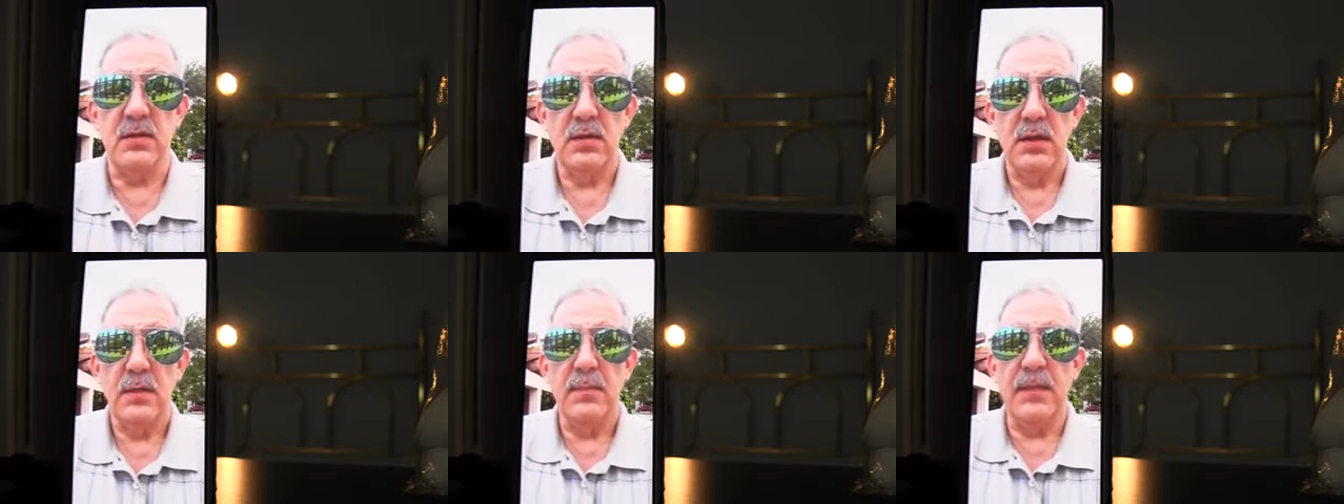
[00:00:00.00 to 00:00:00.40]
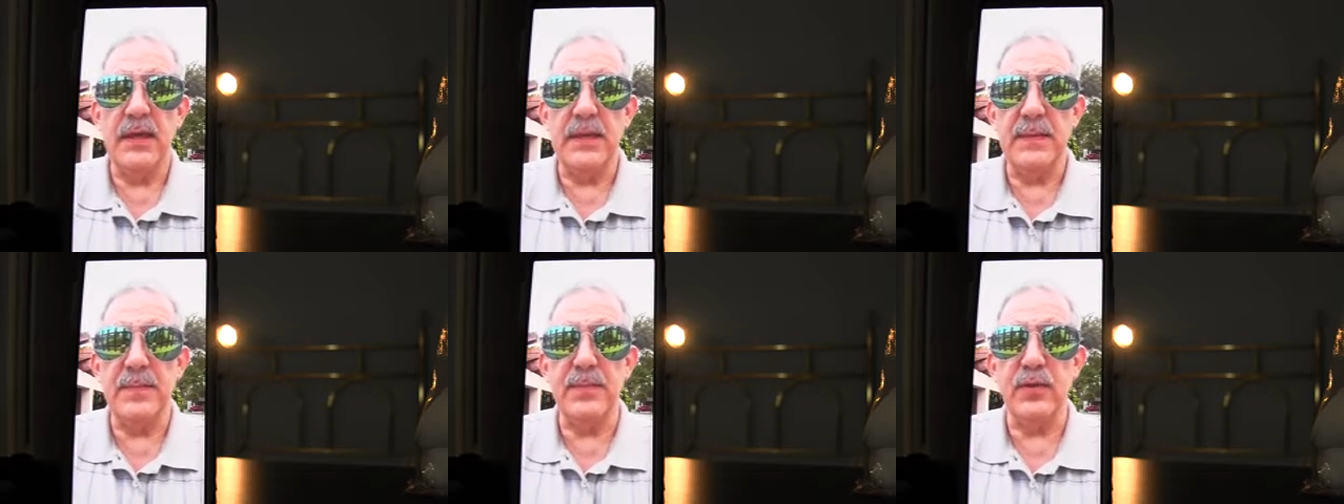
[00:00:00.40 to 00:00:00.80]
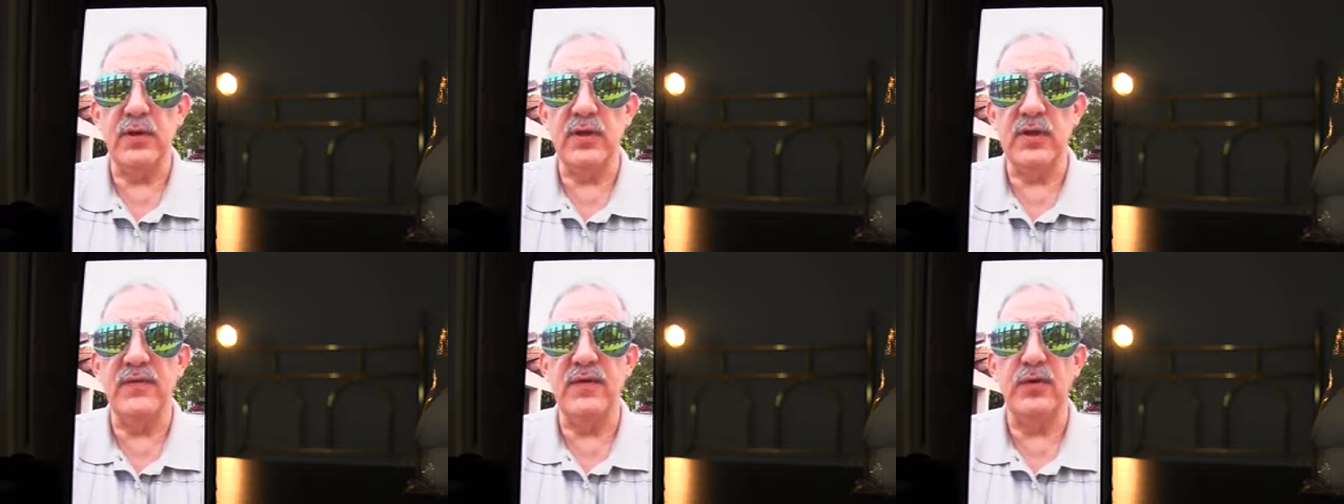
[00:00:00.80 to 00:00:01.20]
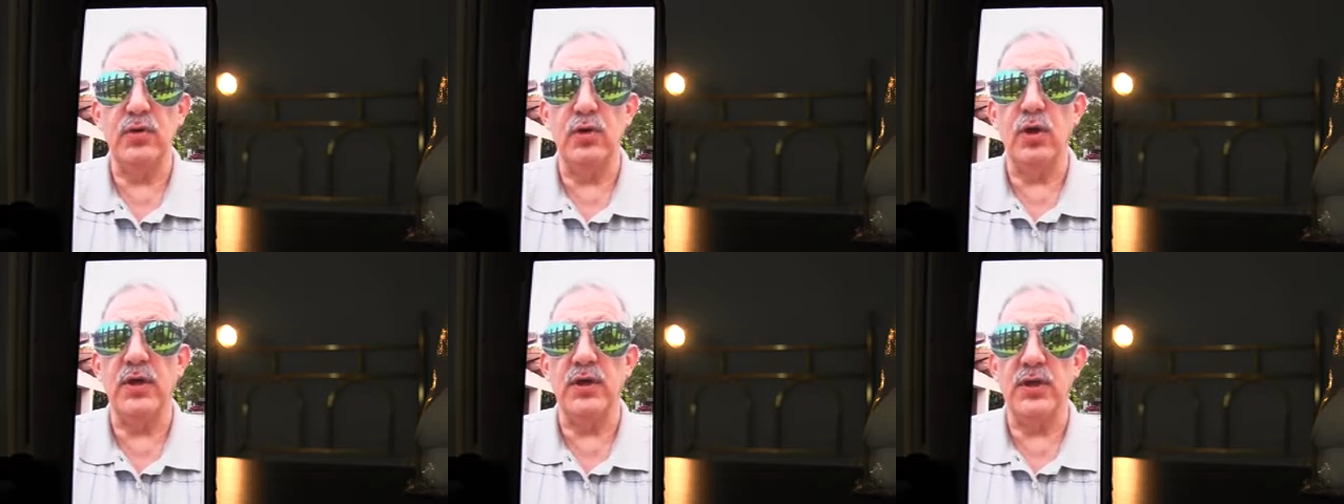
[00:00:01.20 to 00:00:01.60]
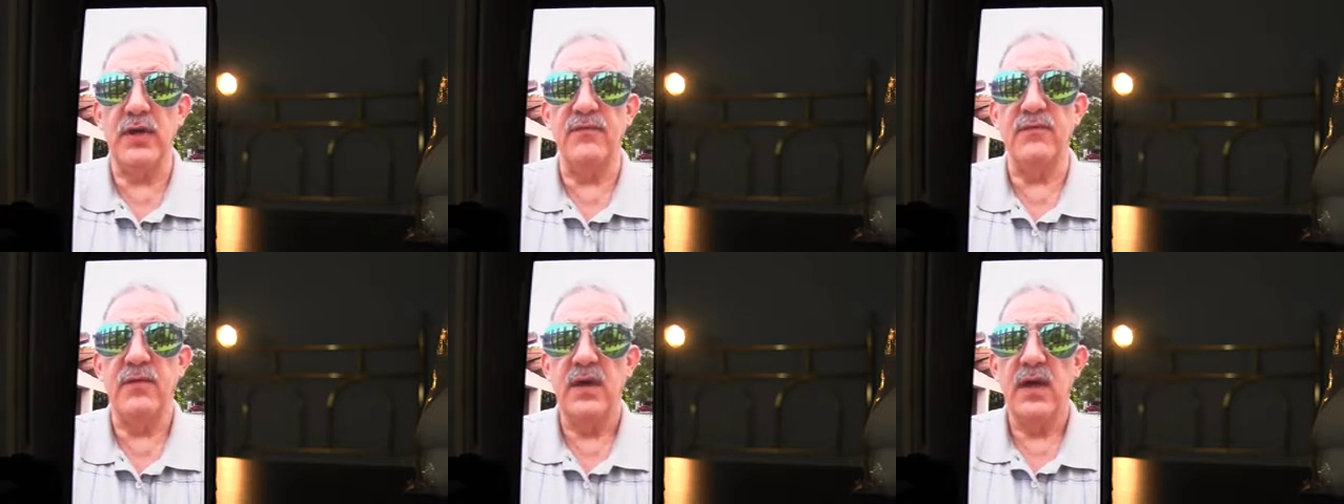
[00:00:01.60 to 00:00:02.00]
many people are leaving New York, and you have
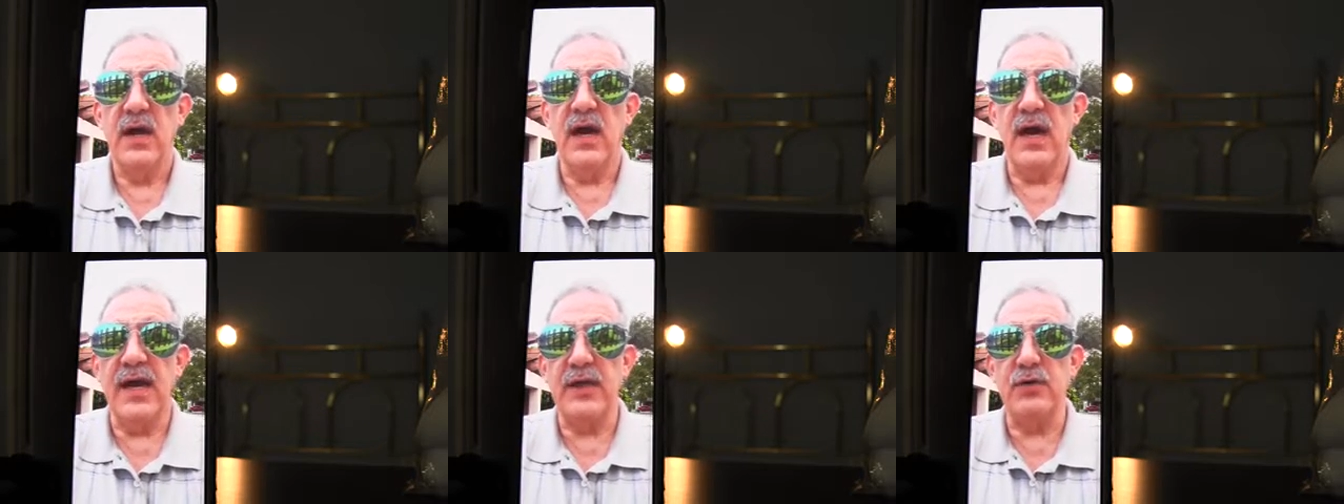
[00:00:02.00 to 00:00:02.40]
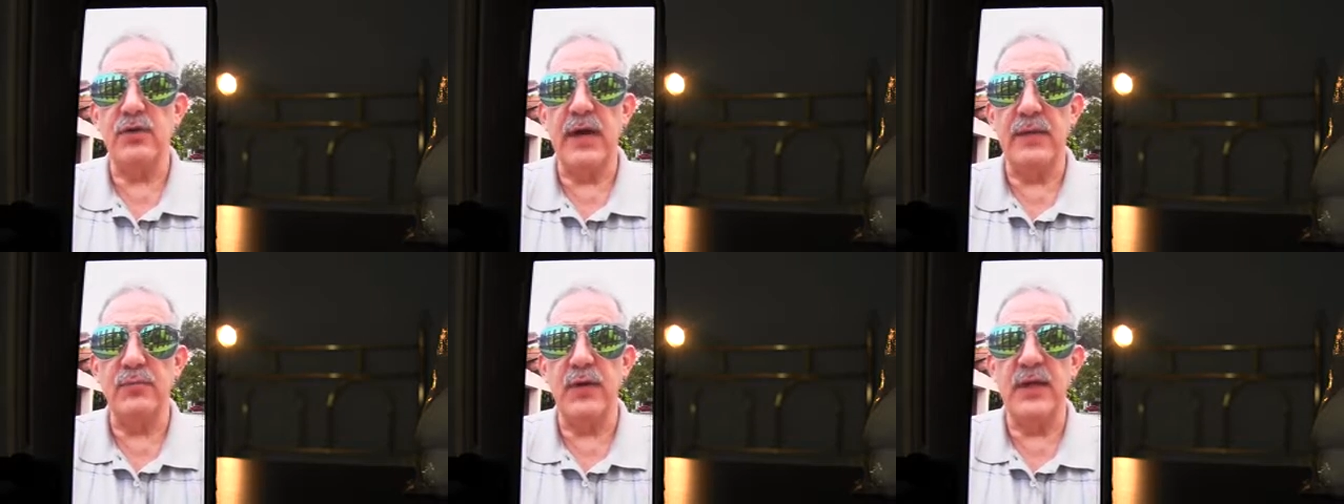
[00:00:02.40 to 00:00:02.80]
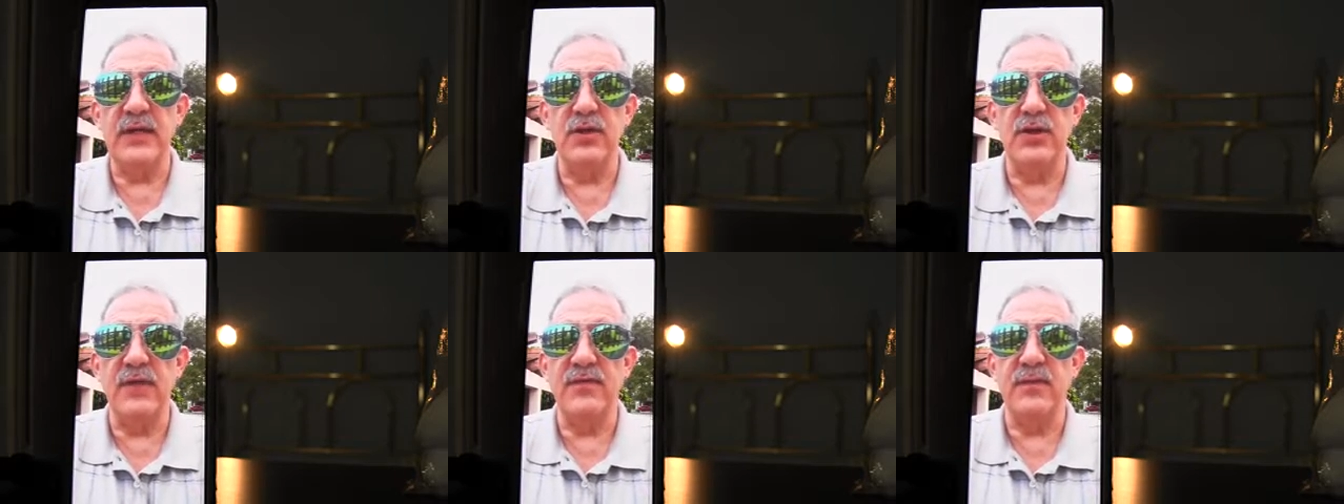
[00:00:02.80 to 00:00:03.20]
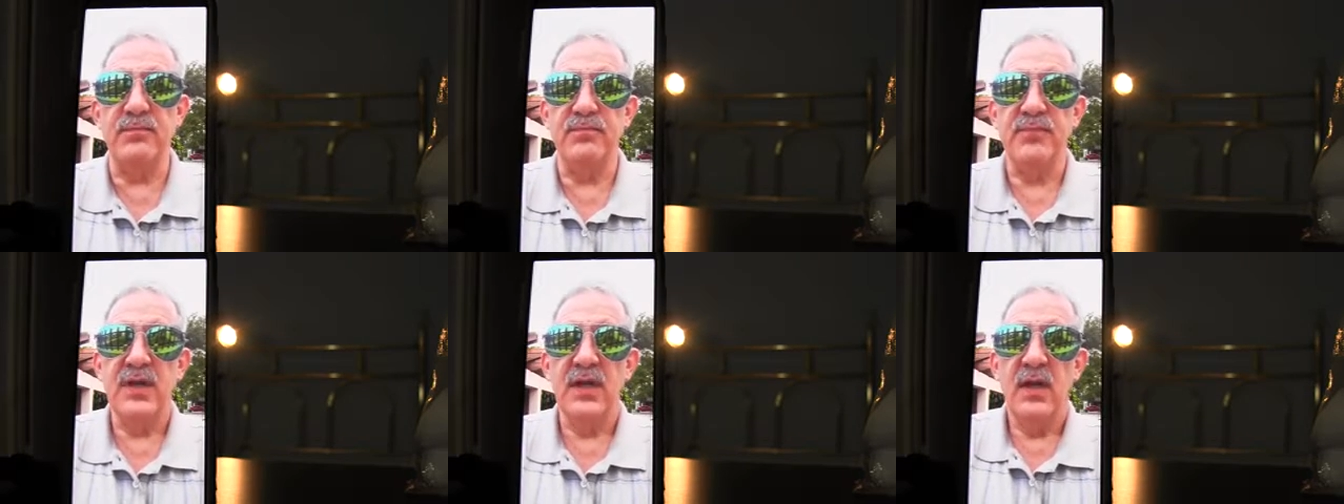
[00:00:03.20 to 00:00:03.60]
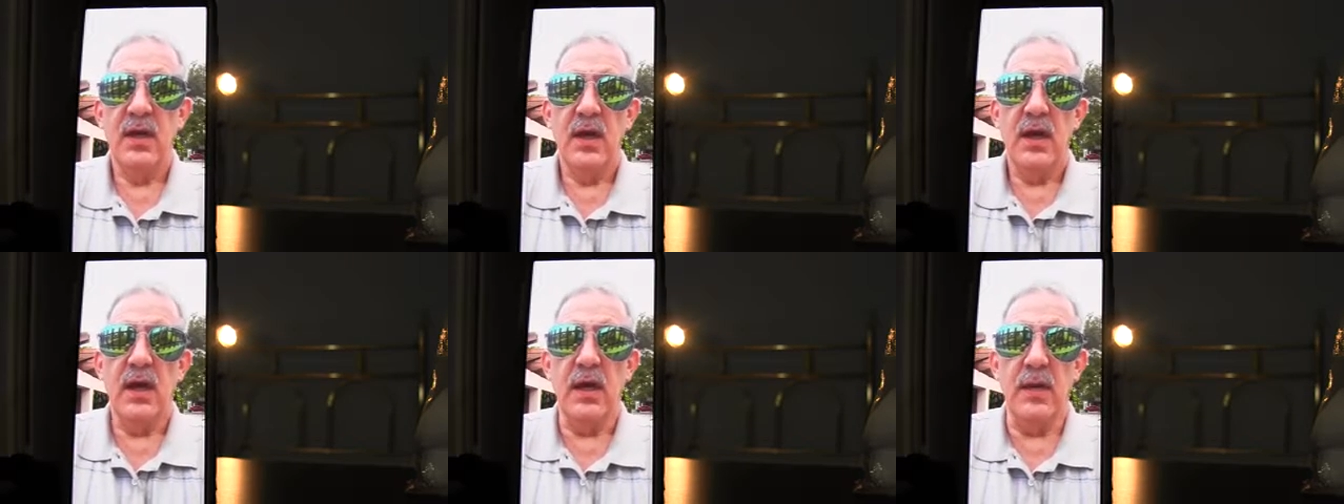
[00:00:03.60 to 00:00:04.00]
a high crime rate, and you have a,
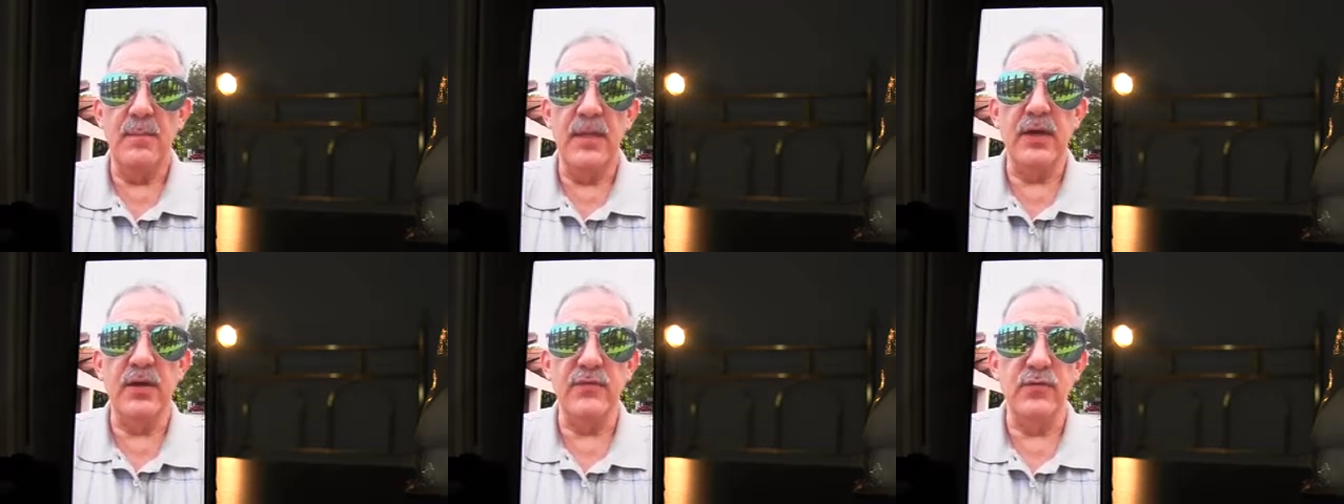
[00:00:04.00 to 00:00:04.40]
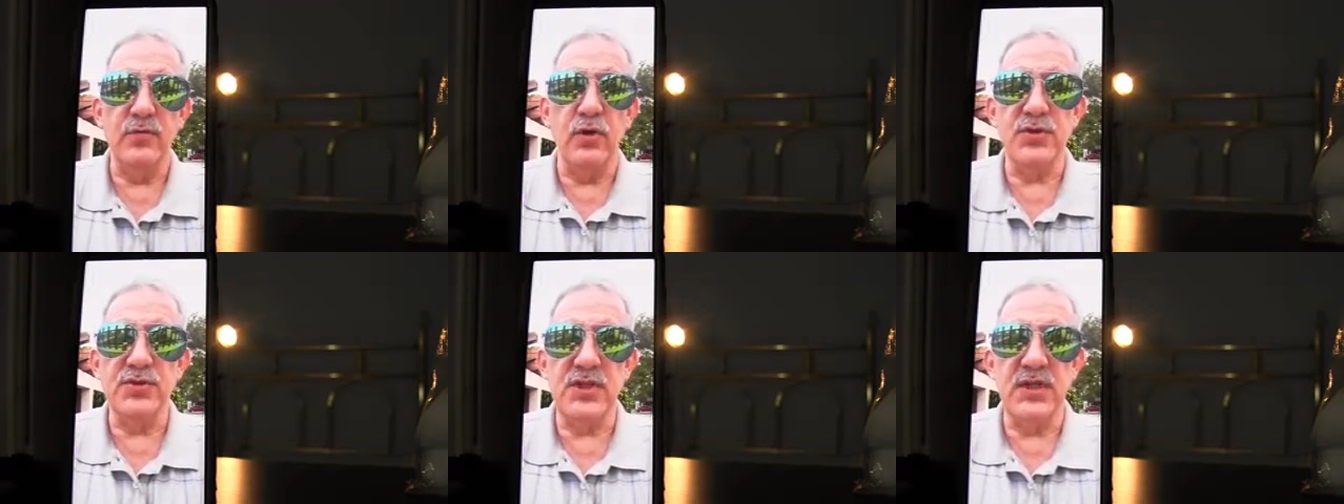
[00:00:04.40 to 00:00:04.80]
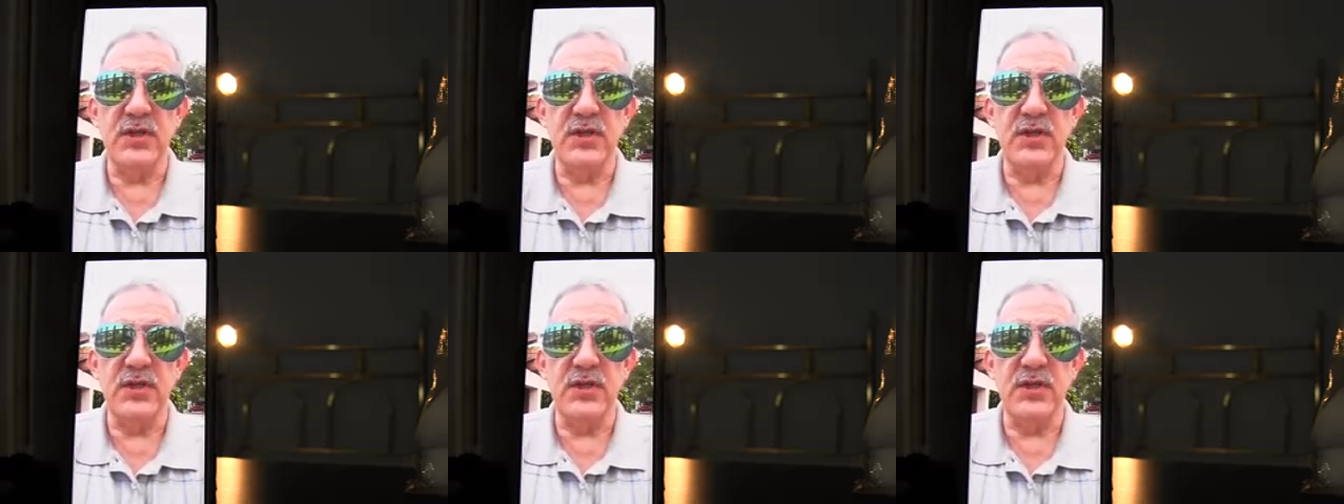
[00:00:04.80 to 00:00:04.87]
a mayor of New York City who is